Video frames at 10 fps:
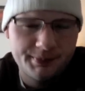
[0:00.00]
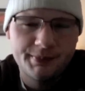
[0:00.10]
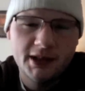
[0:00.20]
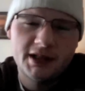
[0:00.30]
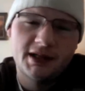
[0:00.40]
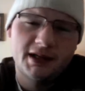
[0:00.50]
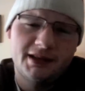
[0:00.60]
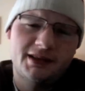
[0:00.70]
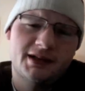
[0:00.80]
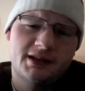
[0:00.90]
But I
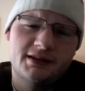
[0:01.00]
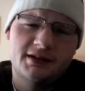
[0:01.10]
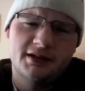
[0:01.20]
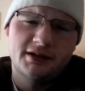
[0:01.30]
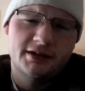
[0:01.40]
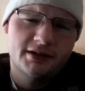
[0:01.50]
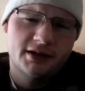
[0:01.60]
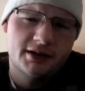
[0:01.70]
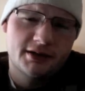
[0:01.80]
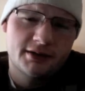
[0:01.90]
think there
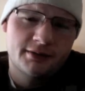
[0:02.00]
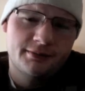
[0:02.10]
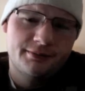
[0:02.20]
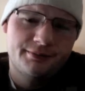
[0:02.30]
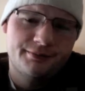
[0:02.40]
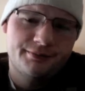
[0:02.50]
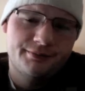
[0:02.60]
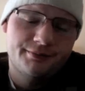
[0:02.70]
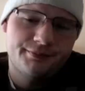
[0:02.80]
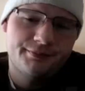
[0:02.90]
are,
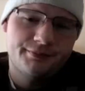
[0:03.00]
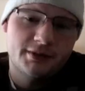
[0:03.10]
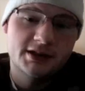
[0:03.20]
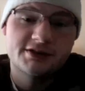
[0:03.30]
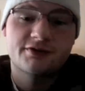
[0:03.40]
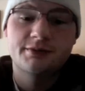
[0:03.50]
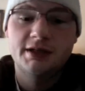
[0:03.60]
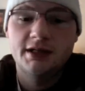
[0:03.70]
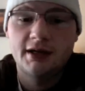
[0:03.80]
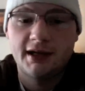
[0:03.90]
at least for
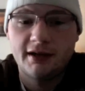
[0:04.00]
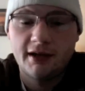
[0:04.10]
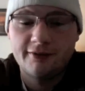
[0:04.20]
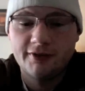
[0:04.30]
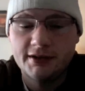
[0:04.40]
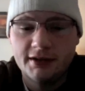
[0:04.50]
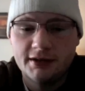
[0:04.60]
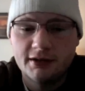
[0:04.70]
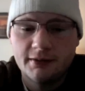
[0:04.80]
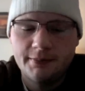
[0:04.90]
me, I find that
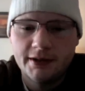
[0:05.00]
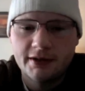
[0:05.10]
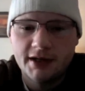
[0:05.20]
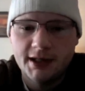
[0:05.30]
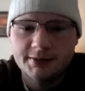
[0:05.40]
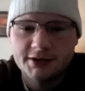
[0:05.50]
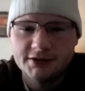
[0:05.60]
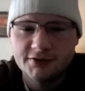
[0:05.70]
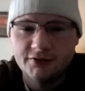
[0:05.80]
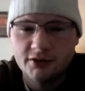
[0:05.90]
there are better
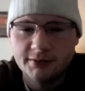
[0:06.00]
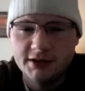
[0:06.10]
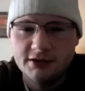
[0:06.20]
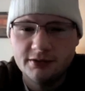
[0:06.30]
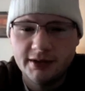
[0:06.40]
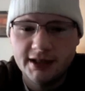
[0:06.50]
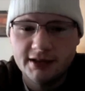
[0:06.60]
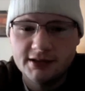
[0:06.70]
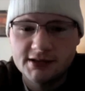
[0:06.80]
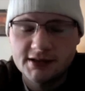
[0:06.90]
options for me to wear
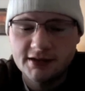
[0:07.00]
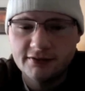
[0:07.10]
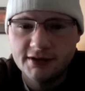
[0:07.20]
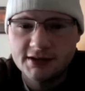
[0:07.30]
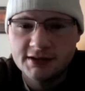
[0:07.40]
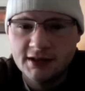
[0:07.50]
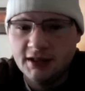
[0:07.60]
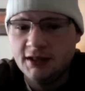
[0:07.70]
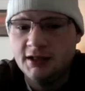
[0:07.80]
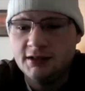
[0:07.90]
instead of this.
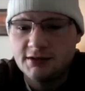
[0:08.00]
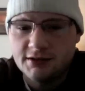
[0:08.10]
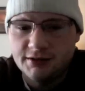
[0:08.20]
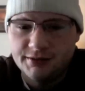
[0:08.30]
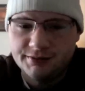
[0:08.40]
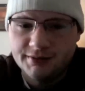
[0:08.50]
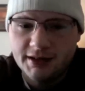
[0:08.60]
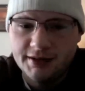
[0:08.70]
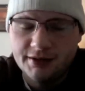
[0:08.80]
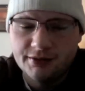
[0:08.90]
So
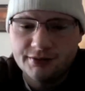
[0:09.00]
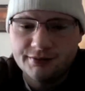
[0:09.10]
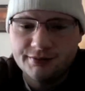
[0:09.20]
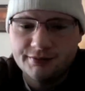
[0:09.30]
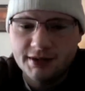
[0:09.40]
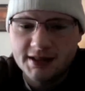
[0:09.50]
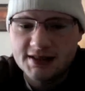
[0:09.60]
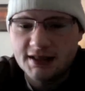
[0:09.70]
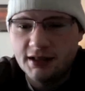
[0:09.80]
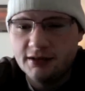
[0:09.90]
I don't, like I
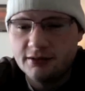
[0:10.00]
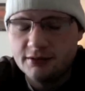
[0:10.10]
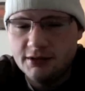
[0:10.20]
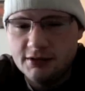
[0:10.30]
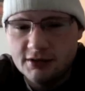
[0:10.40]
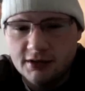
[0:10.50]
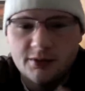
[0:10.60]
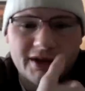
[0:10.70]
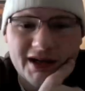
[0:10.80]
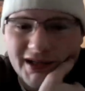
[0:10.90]
said, I don't usually
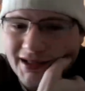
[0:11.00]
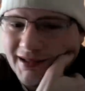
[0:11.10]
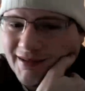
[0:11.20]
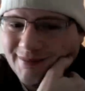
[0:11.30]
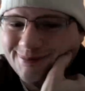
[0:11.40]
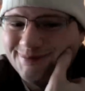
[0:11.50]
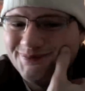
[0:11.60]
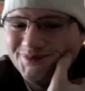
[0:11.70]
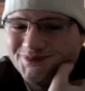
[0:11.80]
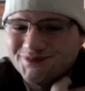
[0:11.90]
wear it
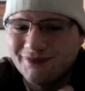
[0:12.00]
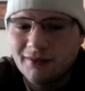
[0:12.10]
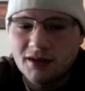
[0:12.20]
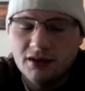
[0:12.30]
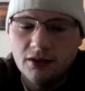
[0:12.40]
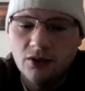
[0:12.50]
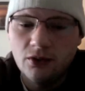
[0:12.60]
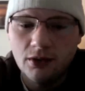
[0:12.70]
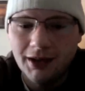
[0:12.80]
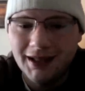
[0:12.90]
a
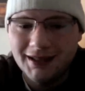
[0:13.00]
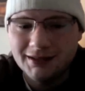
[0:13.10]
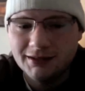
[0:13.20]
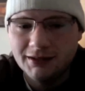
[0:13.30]
whole lot.